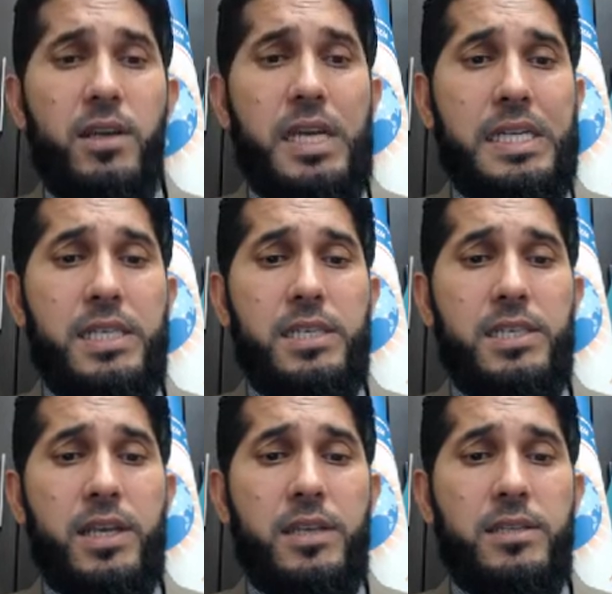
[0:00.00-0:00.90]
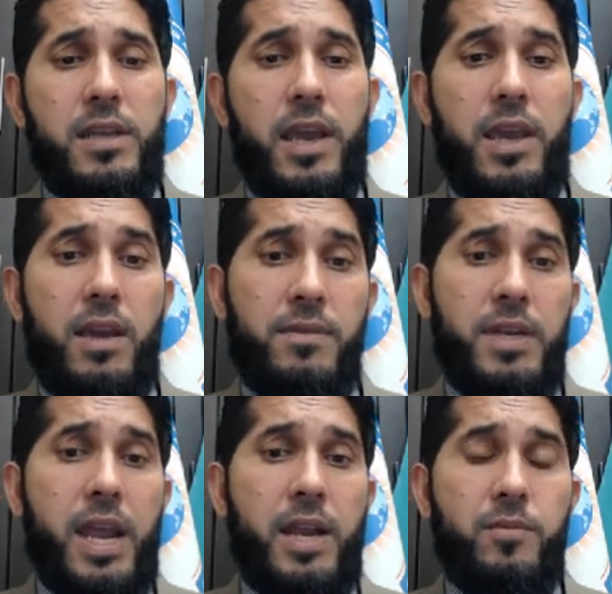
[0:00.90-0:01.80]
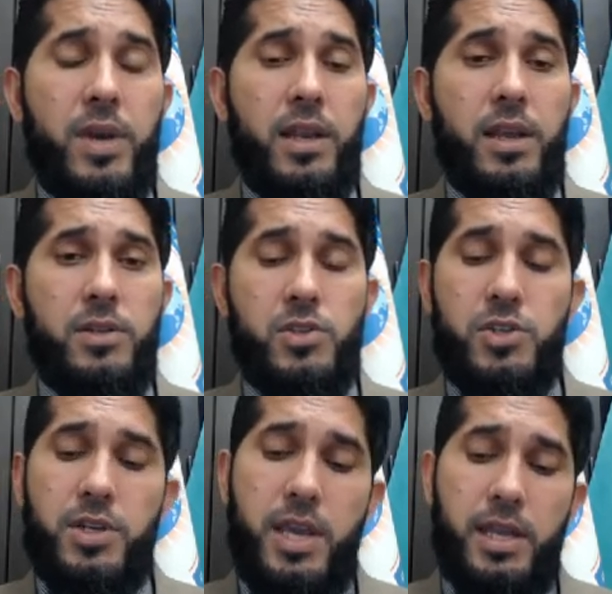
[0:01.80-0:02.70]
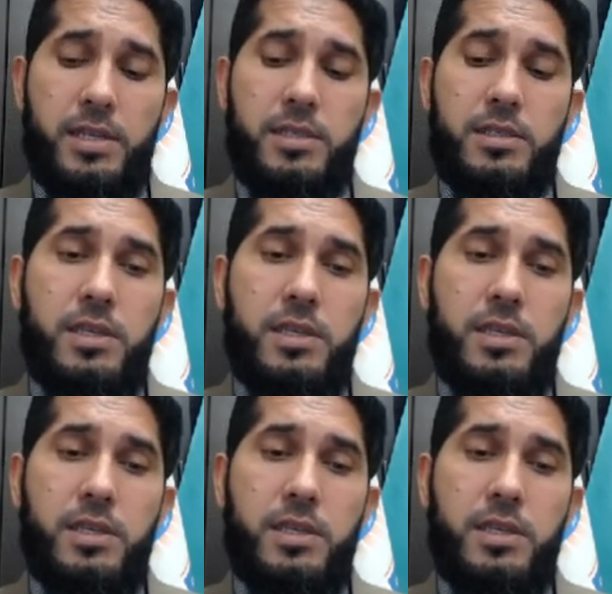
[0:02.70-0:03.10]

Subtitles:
And D says I haven't had my lunch yet.